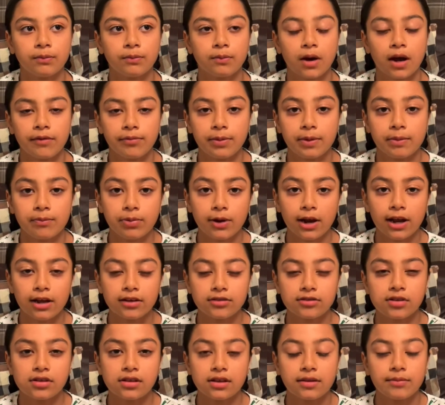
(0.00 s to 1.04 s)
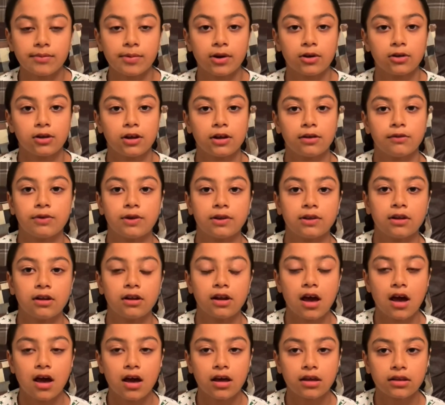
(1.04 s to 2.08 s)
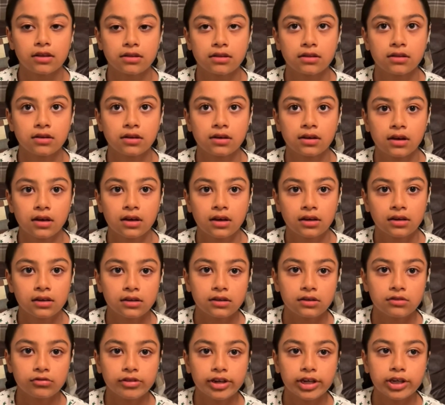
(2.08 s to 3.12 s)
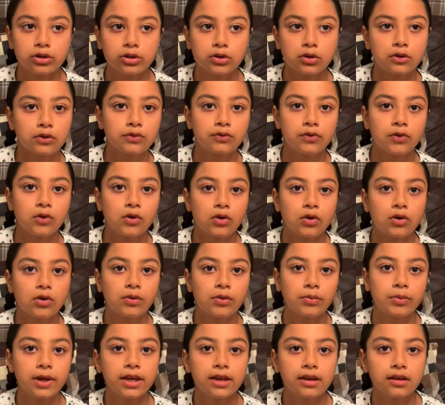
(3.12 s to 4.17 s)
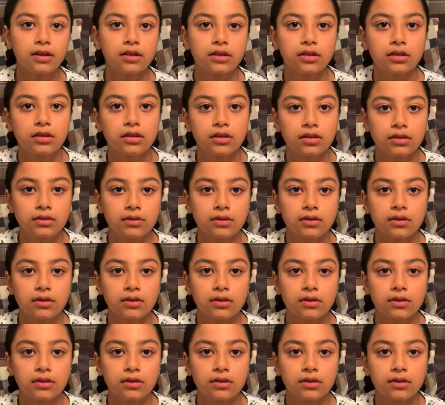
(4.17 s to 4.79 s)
I've been practicing bowling for the last 3 or 4 weeks,